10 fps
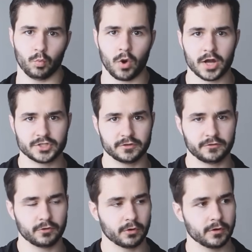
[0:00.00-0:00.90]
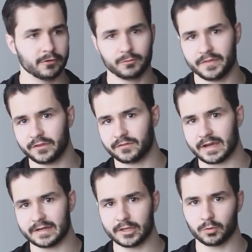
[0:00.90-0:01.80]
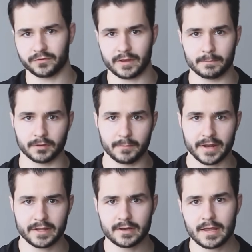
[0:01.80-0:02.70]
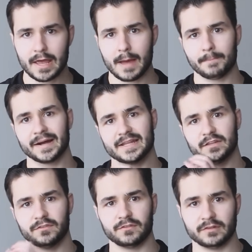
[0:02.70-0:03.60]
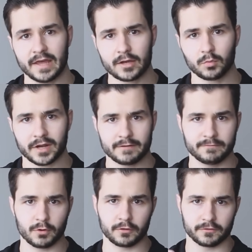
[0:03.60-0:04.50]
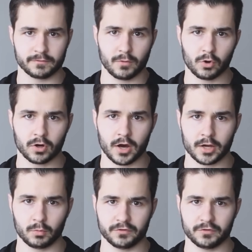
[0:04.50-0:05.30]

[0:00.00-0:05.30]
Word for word: watching tutorials when this technique was implemented, but instead what I focused more on